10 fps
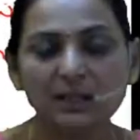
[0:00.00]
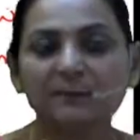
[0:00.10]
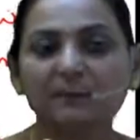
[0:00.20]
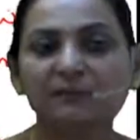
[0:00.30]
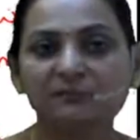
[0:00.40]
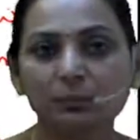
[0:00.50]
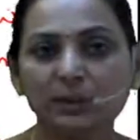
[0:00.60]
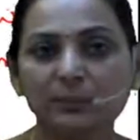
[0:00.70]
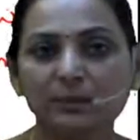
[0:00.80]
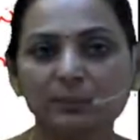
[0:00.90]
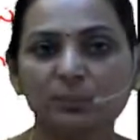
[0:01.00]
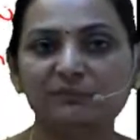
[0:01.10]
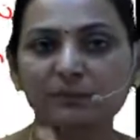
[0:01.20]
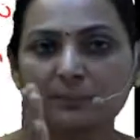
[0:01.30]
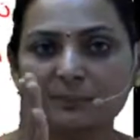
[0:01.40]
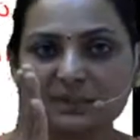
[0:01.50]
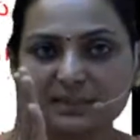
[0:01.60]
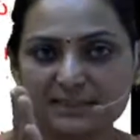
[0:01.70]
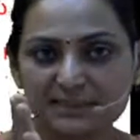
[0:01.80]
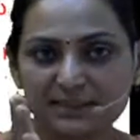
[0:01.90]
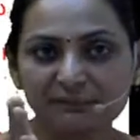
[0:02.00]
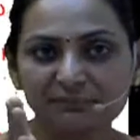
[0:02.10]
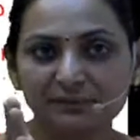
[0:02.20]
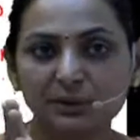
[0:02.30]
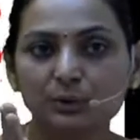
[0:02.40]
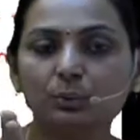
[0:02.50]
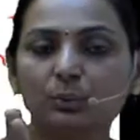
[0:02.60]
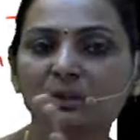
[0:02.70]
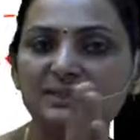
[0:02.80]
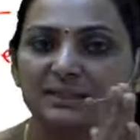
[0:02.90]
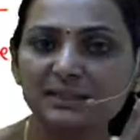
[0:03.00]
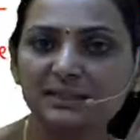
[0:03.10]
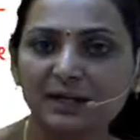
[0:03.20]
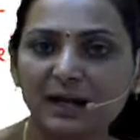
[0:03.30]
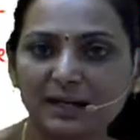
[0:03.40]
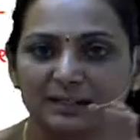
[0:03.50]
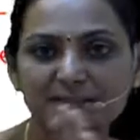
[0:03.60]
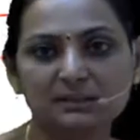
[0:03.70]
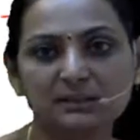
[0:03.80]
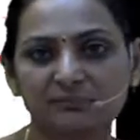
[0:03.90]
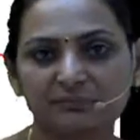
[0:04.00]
the fluid will move from the ECF towards the ICF.